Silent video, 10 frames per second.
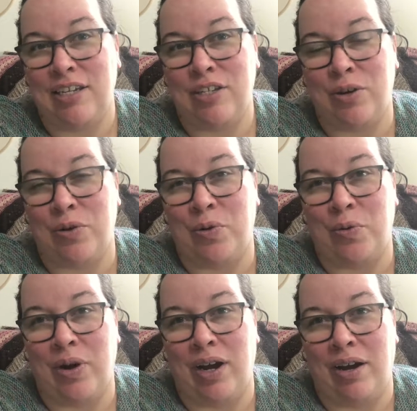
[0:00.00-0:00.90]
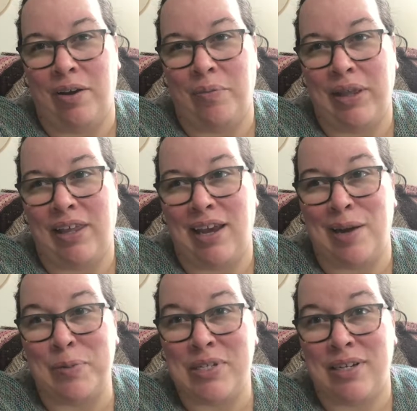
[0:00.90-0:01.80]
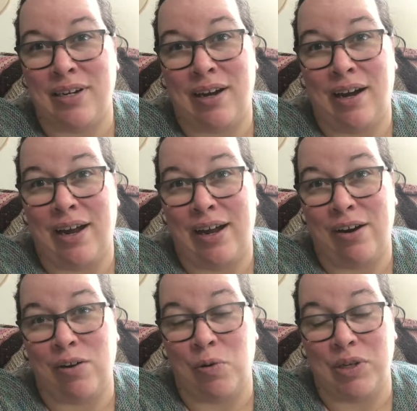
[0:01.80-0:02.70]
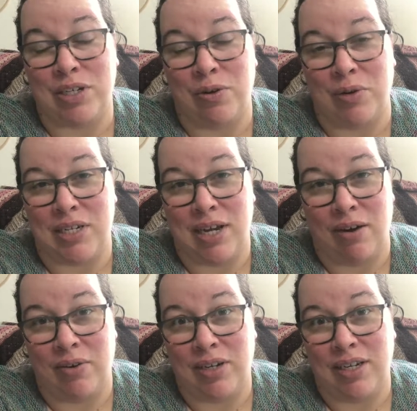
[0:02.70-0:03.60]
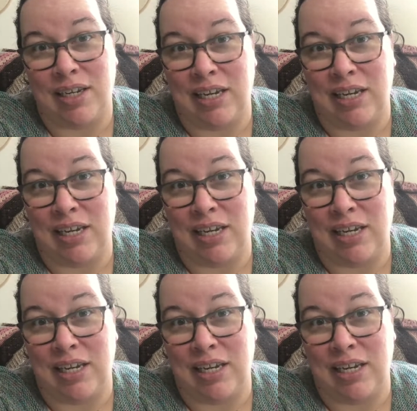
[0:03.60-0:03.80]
So I think Emerson and I are going to go to town and